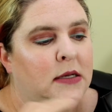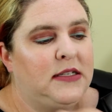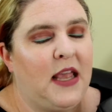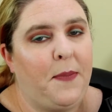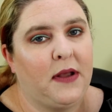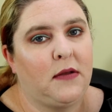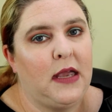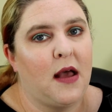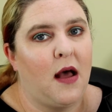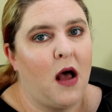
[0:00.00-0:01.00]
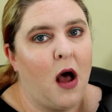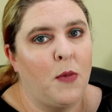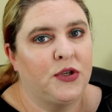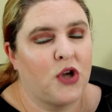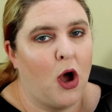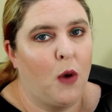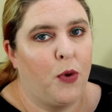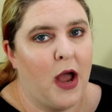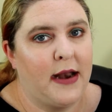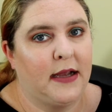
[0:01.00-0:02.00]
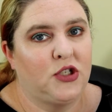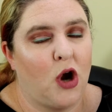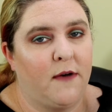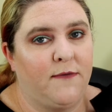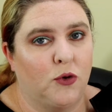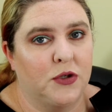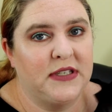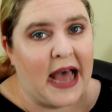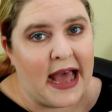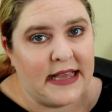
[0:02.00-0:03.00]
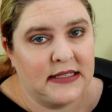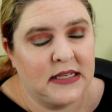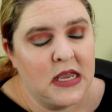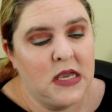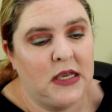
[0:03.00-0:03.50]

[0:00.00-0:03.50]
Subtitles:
Typically, almost all products are full size.